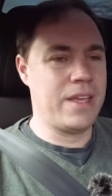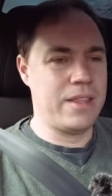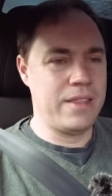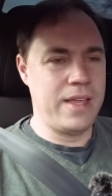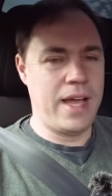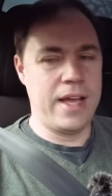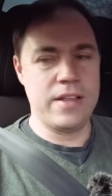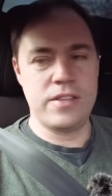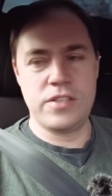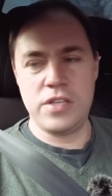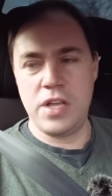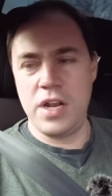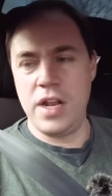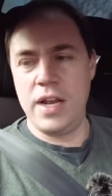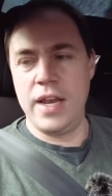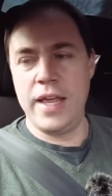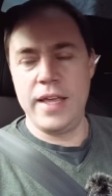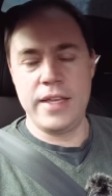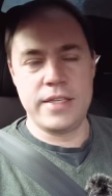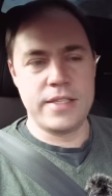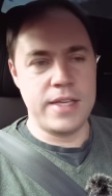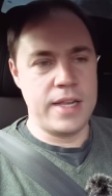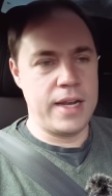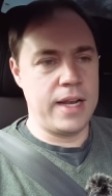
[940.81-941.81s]
That sort of
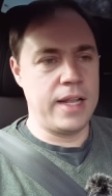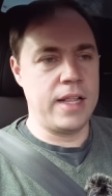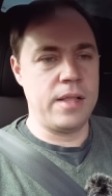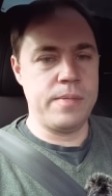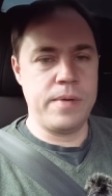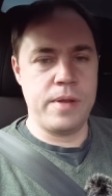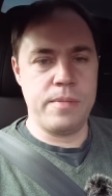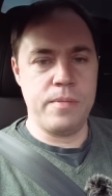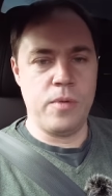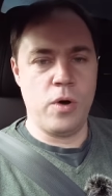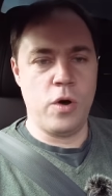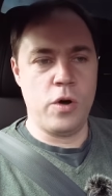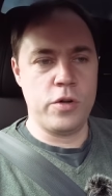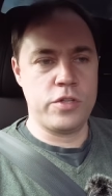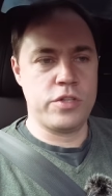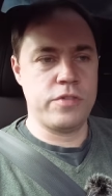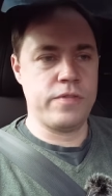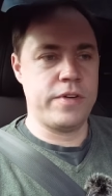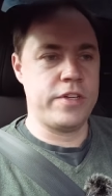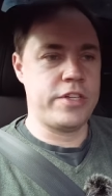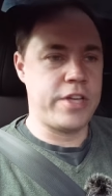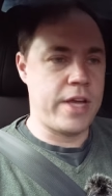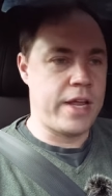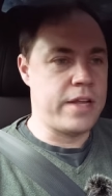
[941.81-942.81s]
links in a little bit more
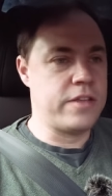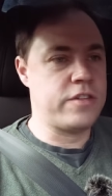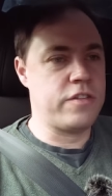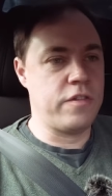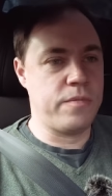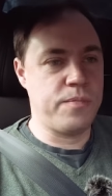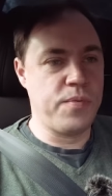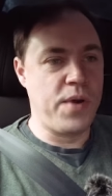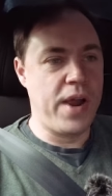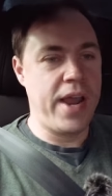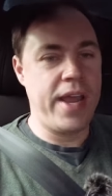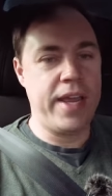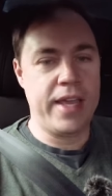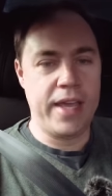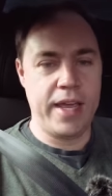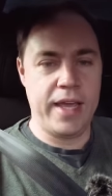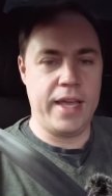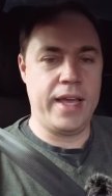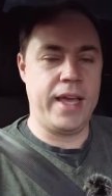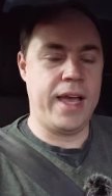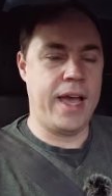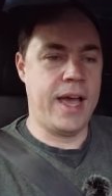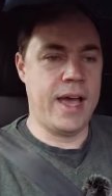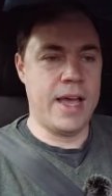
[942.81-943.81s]
to regenerative
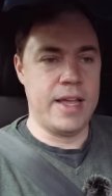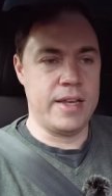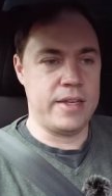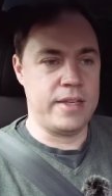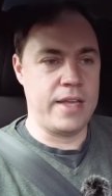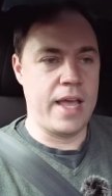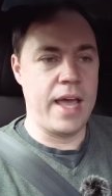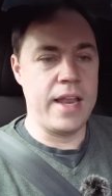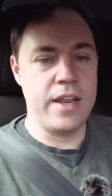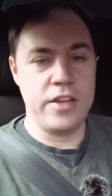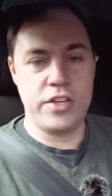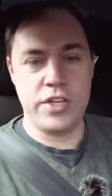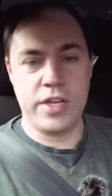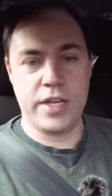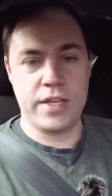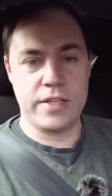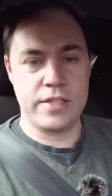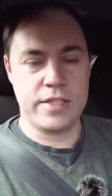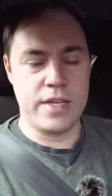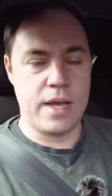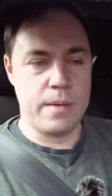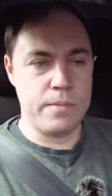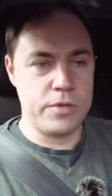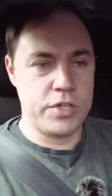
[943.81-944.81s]
braking and energy
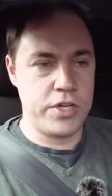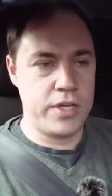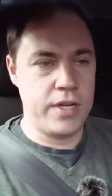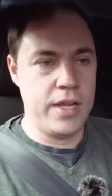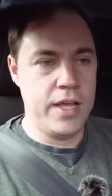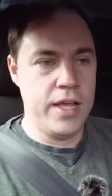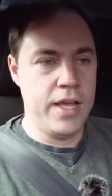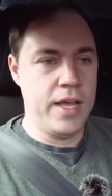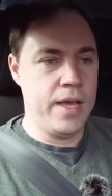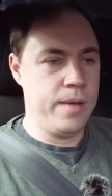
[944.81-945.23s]
consumption,